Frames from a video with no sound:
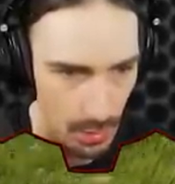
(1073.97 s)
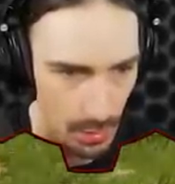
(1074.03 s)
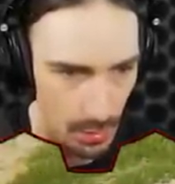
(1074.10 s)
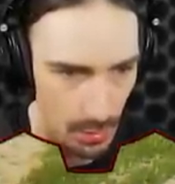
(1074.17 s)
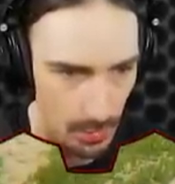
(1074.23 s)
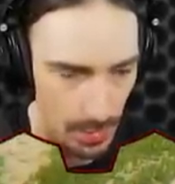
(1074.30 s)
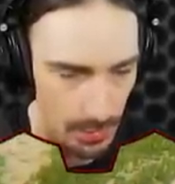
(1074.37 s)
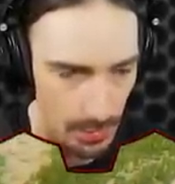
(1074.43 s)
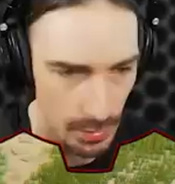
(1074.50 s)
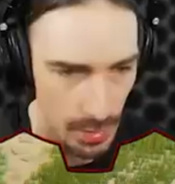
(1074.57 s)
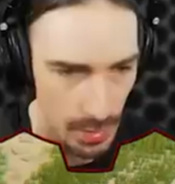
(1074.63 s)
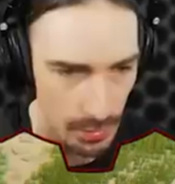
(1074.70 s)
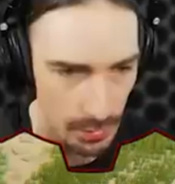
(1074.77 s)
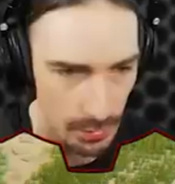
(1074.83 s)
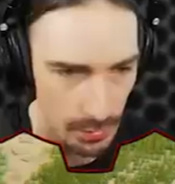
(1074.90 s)
Oh, wait, they're
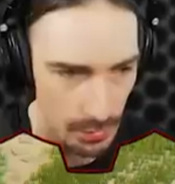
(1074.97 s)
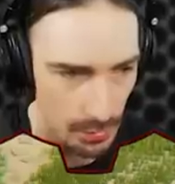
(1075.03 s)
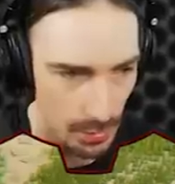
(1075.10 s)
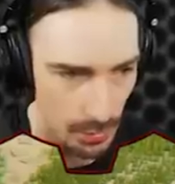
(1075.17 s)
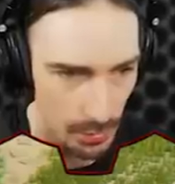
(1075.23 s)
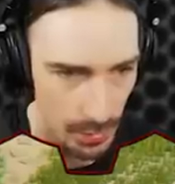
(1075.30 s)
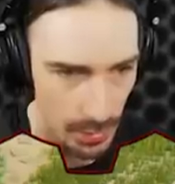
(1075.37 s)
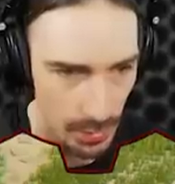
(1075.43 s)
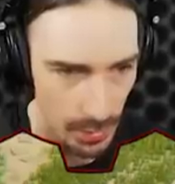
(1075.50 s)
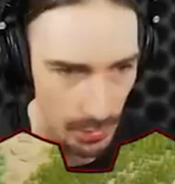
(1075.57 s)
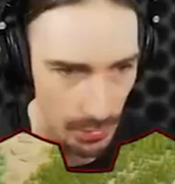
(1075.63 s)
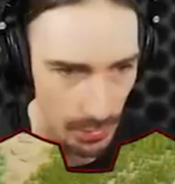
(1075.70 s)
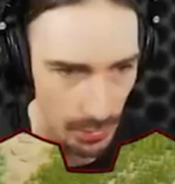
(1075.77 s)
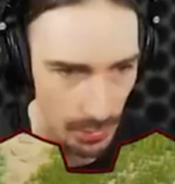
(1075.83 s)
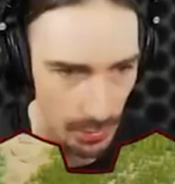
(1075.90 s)
not going
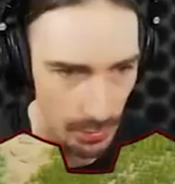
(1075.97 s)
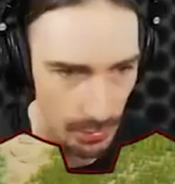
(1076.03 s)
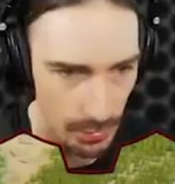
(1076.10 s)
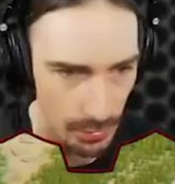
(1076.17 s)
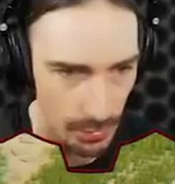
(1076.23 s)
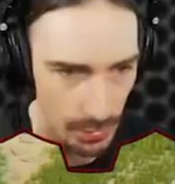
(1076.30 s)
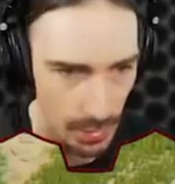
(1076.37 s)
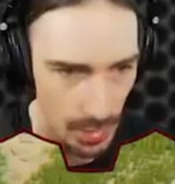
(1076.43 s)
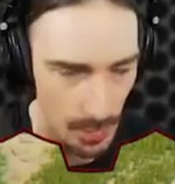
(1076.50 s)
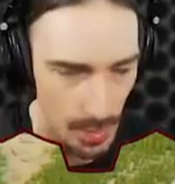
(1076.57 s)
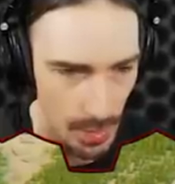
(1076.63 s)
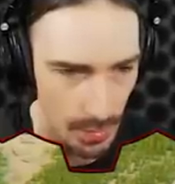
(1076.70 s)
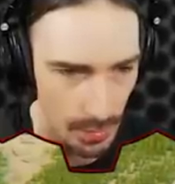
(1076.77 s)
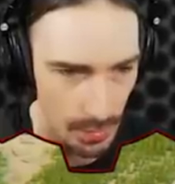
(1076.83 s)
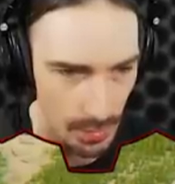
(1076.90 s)
in, though. Come
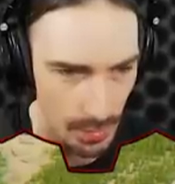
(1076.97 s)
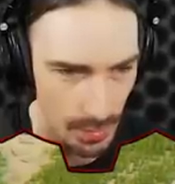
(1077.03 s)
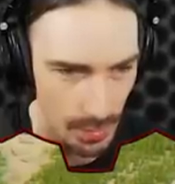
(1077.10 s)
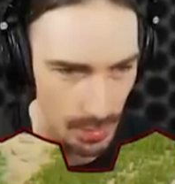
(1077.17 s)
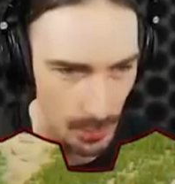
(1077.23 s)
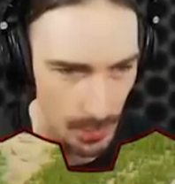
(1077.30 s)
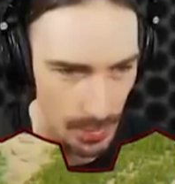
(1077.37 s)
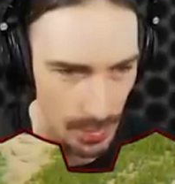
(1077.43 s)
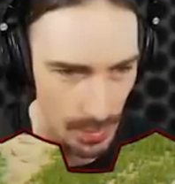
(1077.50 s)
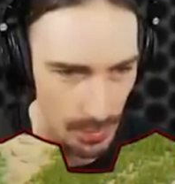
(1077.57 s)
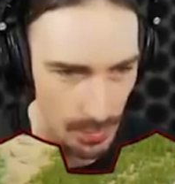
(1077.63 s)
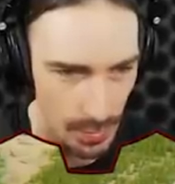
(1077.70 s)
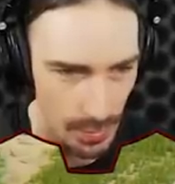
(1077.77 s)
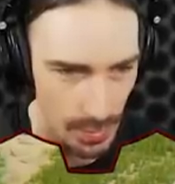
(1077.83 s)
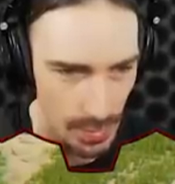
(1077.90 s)
on. There we
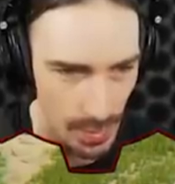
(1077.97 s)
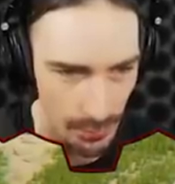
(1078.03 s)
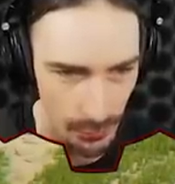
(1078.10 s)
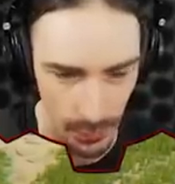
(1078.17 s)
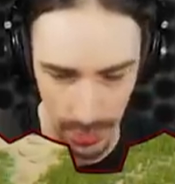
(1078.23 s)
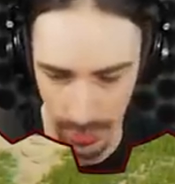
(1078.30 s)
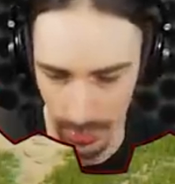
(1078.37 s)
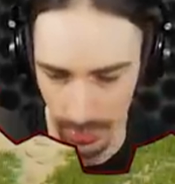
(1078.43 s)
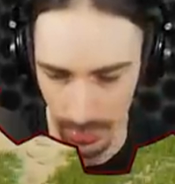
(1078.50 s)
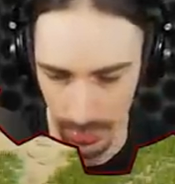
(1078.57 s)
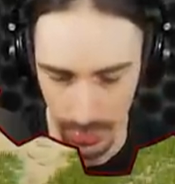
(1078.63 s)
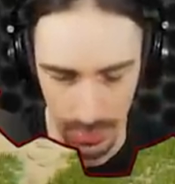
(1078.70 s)
go. Good enough, right?